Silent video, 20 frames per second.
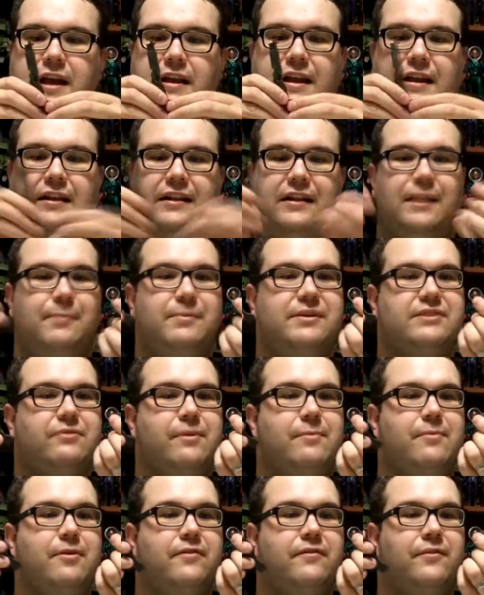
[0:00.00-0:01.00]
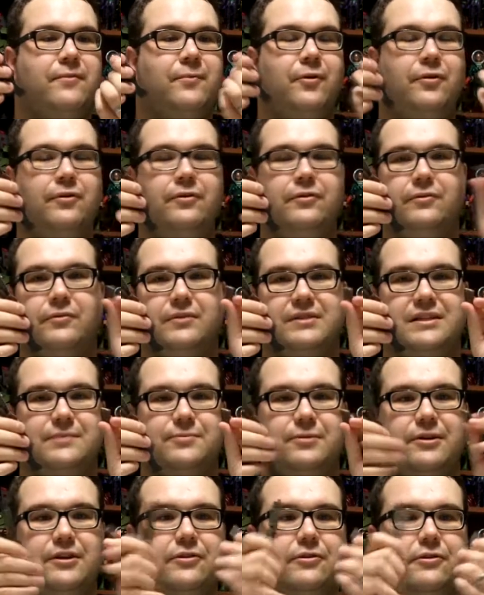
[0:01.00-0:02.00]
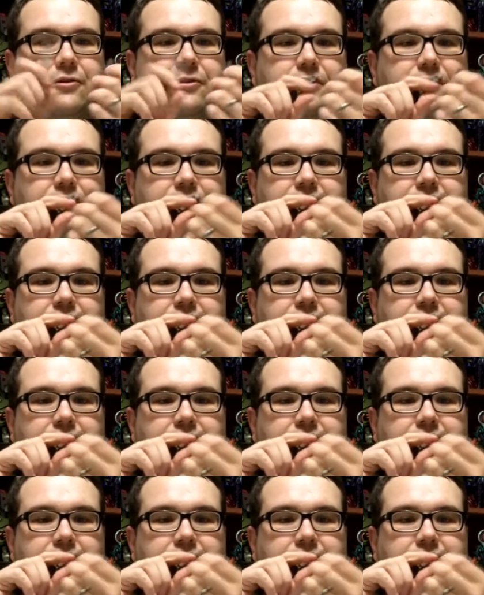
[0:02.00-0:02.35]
Now the clip is removable, which is pretty cool.